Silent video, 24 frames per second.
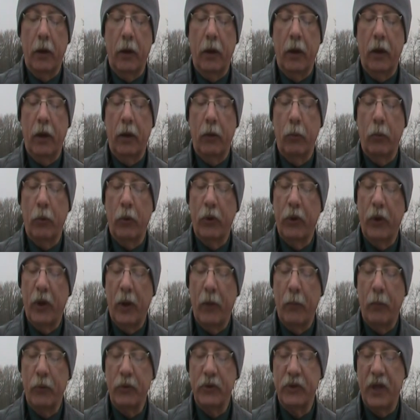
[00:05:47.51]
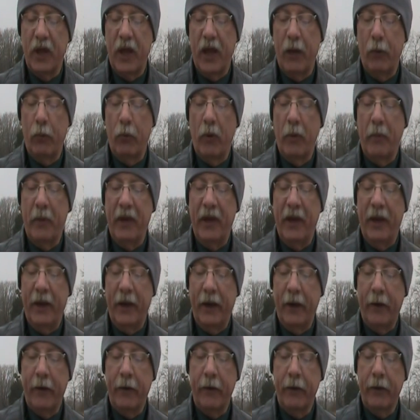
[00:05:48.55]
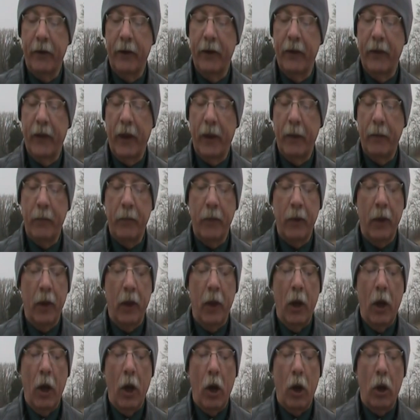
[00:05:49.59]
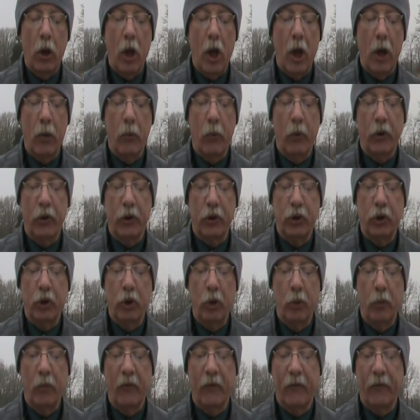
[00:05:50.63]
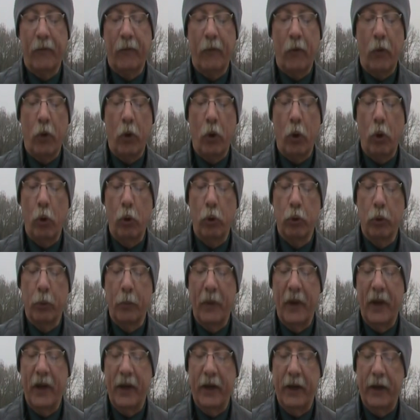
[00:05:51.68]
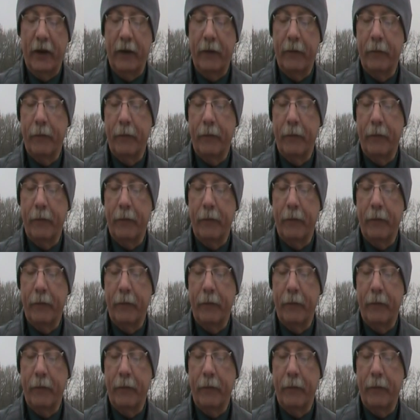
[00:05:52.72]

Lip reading: and with them was 8 women in them, along with a tomb with 4 older men in it.